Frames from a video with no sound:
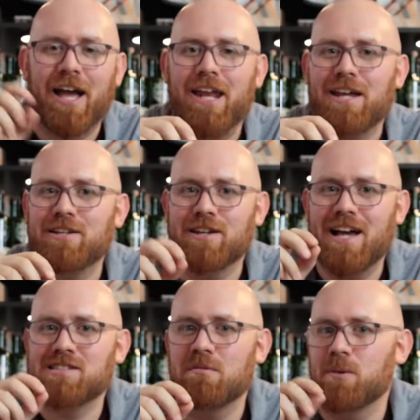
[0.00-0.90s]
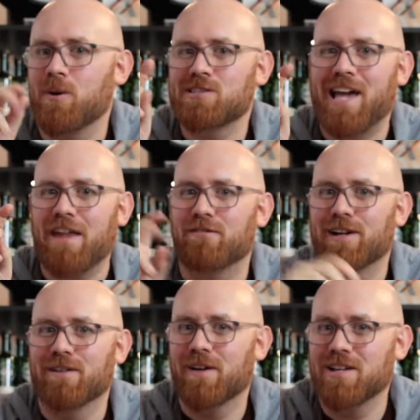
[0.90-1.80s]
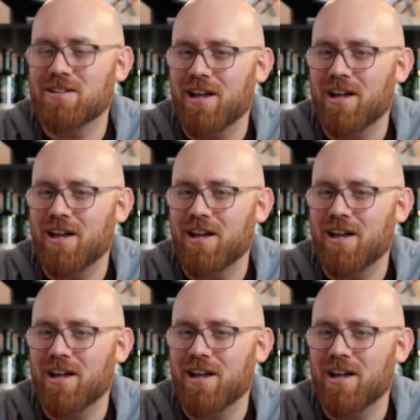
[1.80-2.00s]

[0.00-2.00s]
Canadian SMWS gathering event,